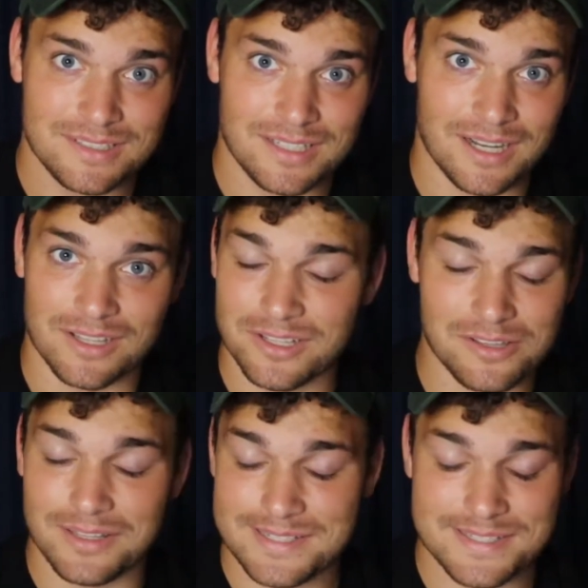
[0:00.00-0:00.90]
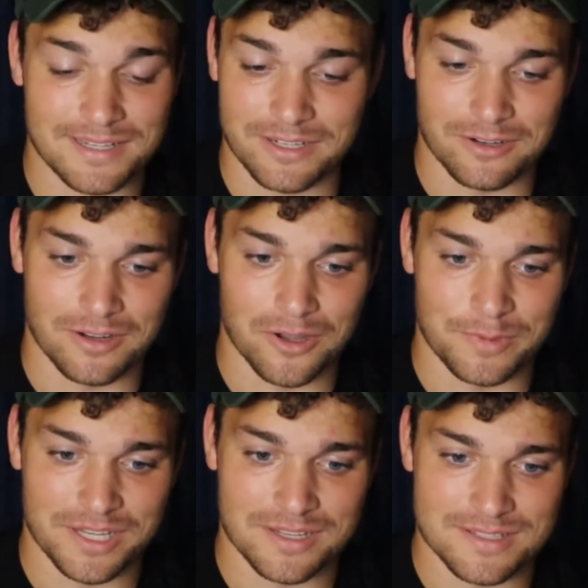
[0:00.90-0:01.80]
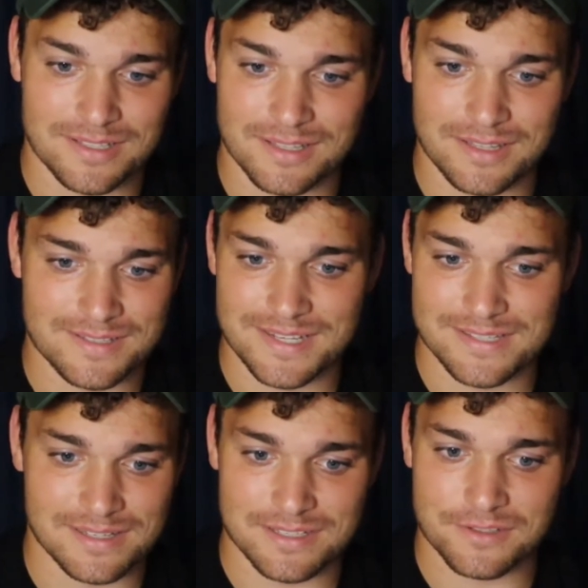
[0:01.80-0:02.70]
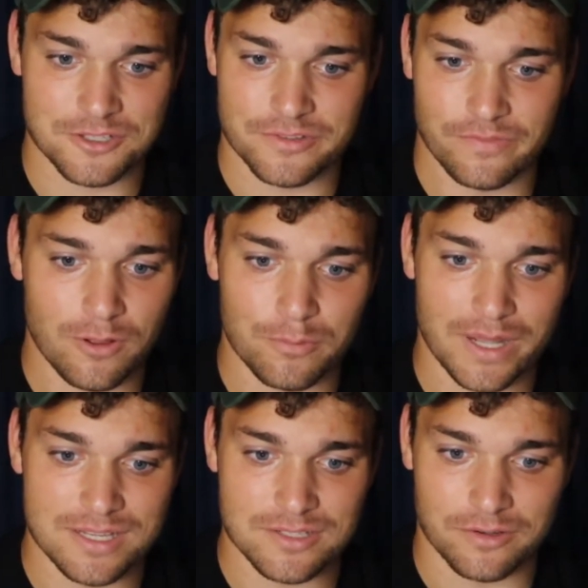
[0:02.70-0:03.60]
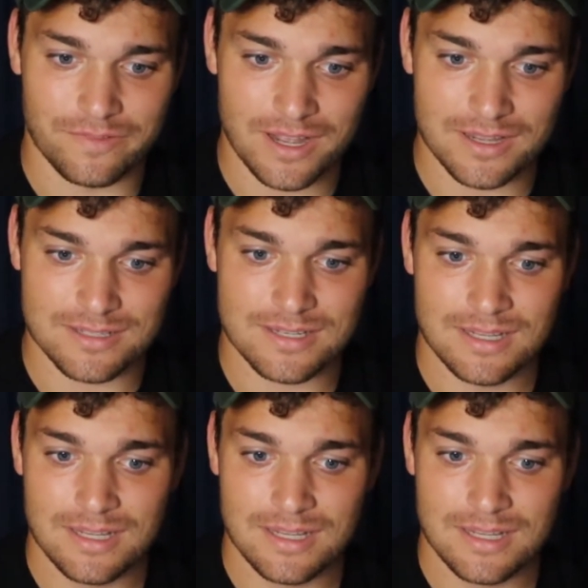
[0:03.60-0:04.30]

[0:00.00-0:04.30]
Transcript: A little less than a year ago because this season has just flown by so fast.